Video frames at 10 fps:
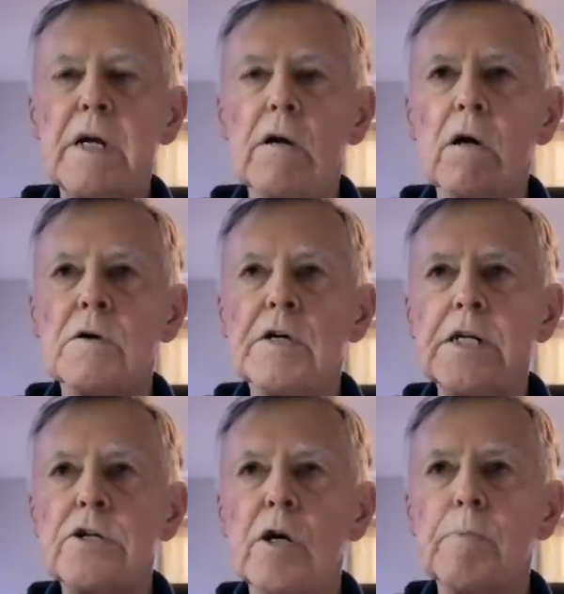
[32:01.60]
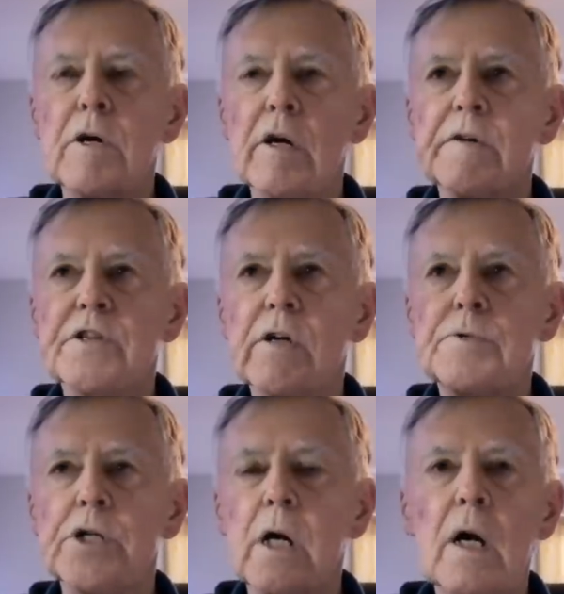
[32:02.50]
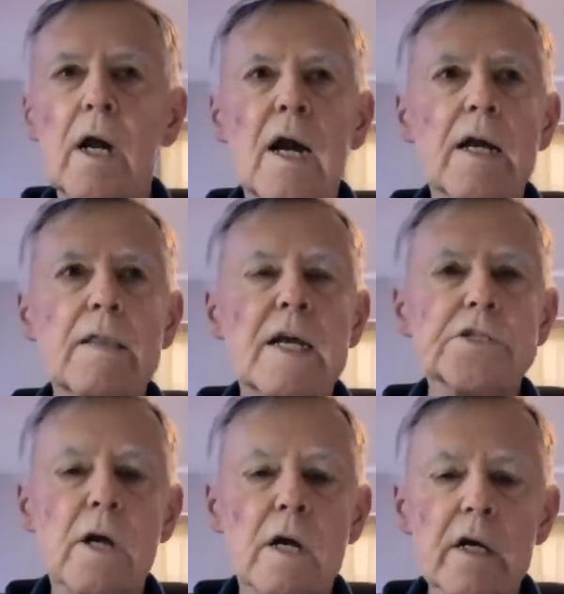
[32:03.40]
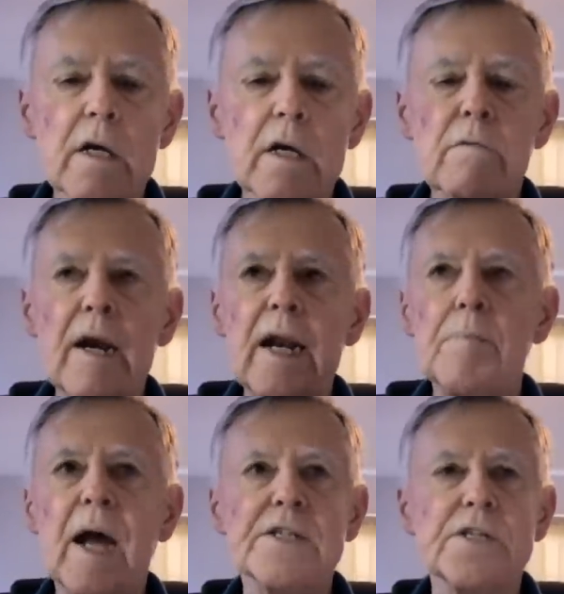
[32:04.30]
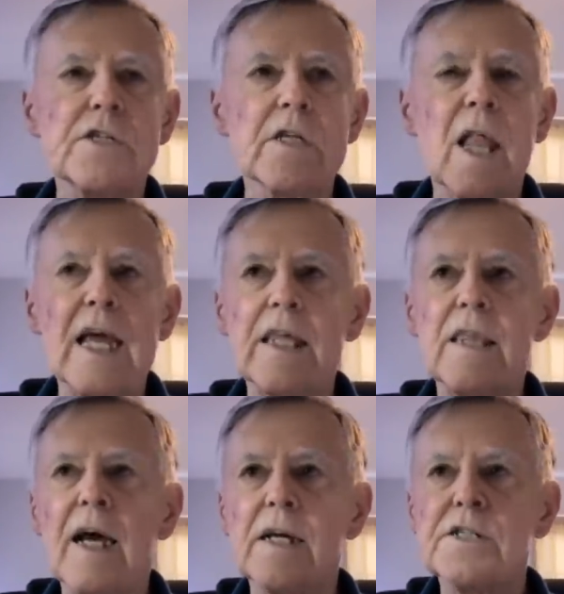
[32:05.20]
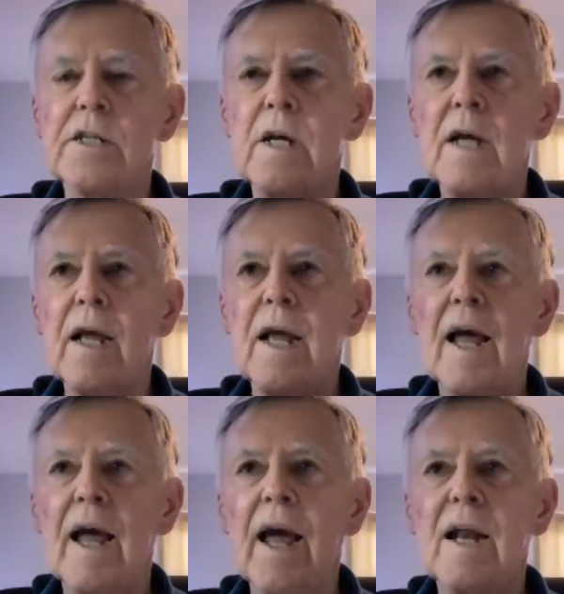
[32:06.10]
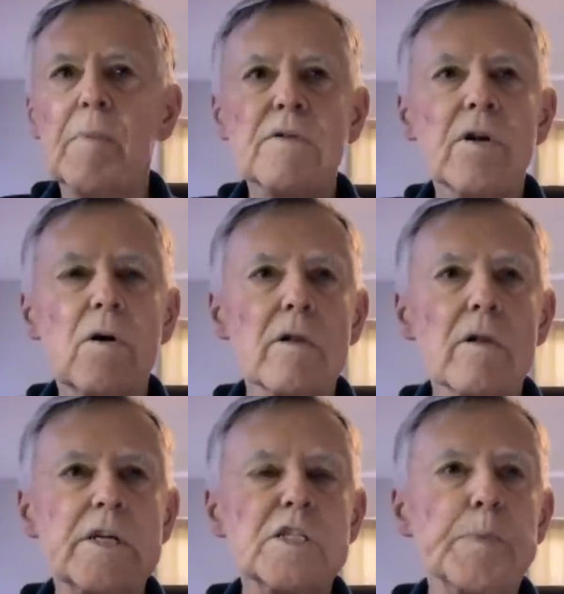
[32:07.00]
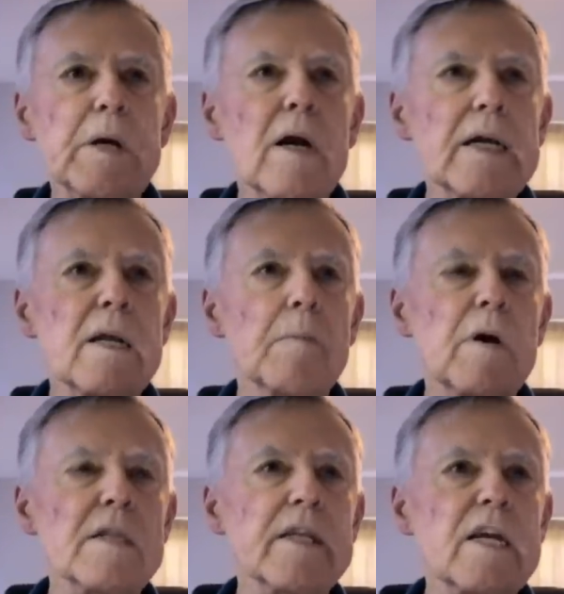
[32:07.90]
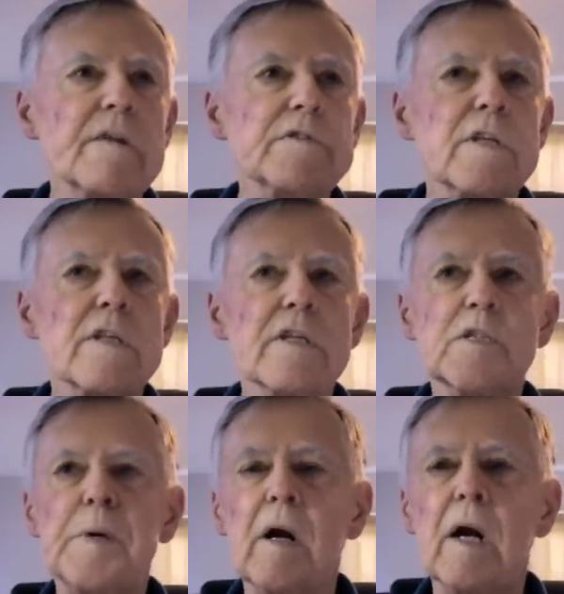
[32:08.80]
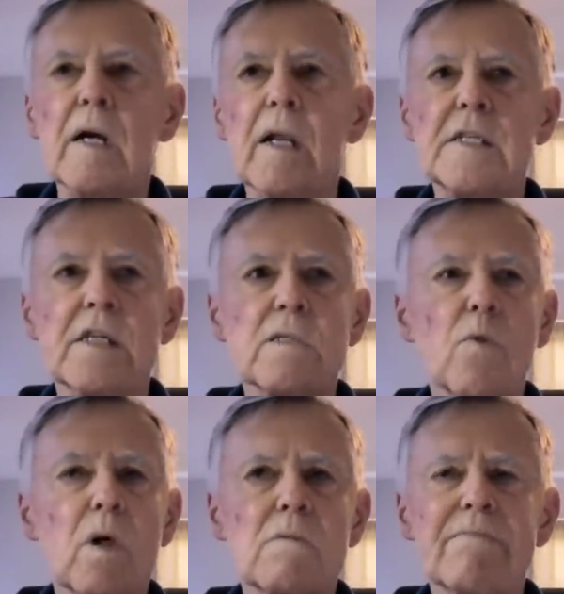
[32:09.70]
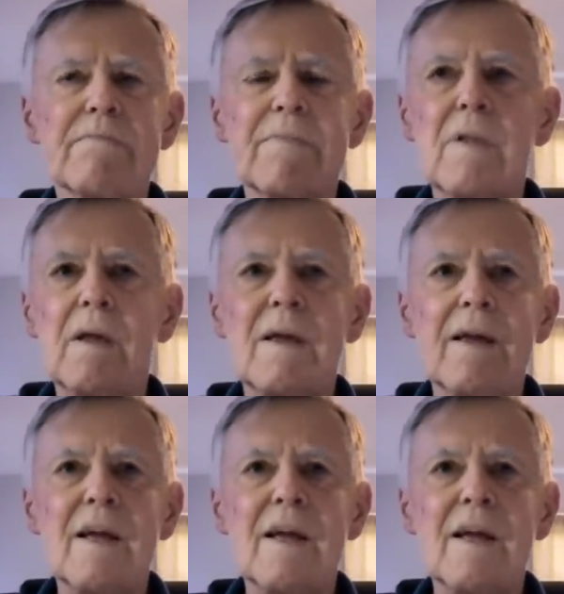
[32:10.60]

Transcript: you can be your own interpreter of Scripture. And they started reading passages like this and about the Holy Spirit and about the gifts of the Spirit. And they says, well,